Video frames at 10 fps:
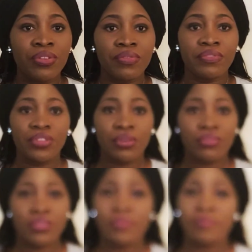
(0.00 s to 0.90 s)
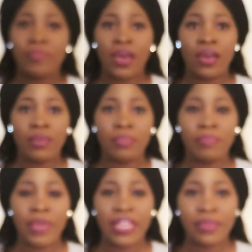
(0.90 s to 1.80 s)
one of those
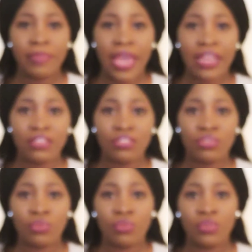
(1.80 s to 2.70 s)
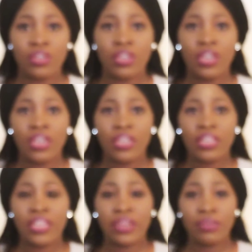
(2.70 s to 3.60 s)
belly bands or
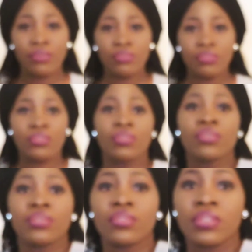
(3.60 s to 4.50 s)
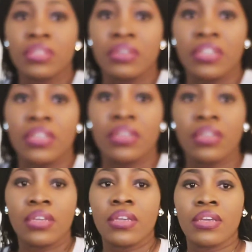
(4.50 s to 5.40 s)
ghettos. Sorry,
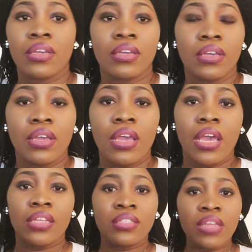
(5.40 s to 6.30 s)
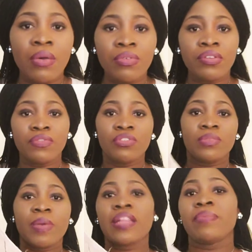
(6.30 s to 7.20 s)
it's not one of
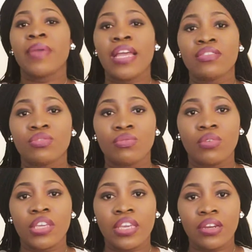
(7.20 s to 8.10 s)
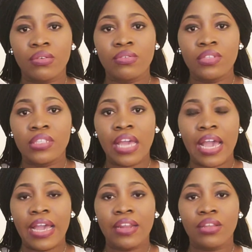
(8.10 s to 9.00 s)
those belly bands or ghettos
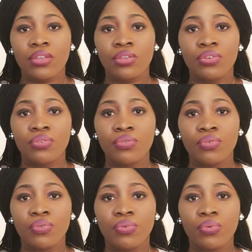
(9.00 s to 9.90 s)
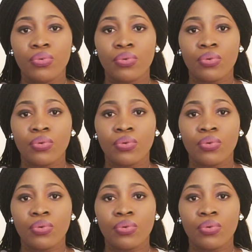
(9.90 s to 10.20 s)
that you